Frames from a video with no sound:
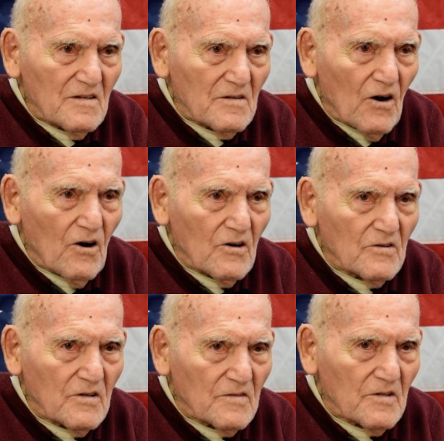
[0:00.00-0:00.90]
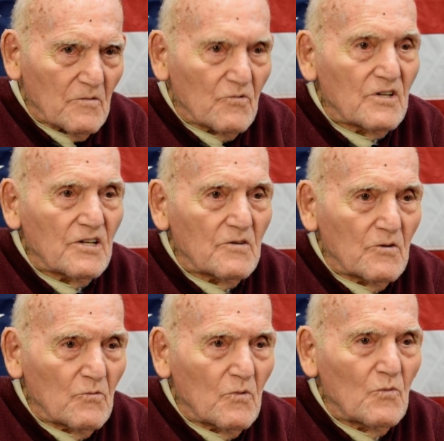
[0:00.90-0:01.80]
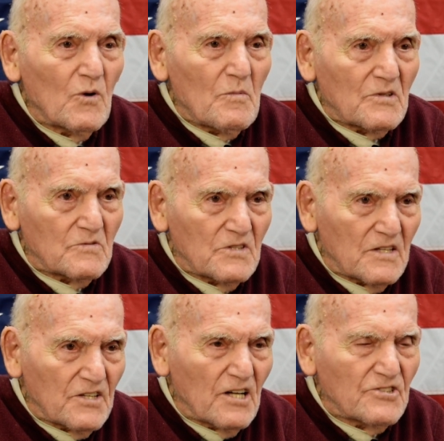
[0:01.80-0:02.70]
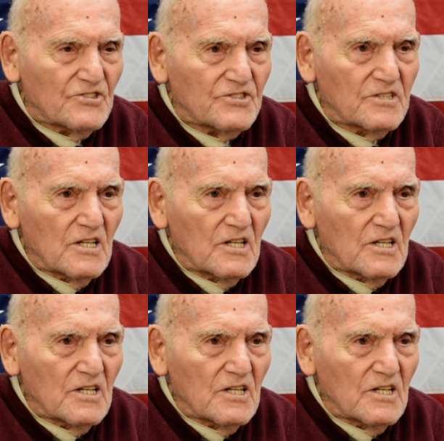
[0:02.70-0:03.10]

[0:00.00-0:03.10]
Oh, the women, the nuns.